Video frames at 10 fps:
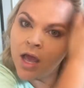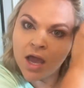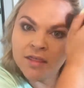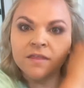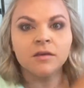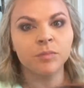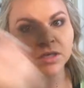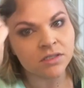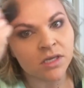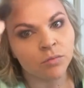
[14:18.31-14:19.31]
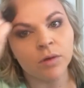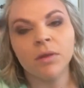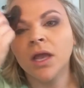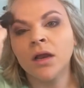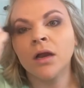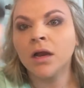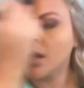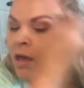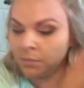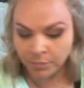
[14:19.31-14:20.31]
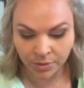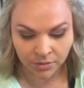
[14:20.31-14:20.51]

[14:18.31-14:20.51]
I think because I wear my hair up,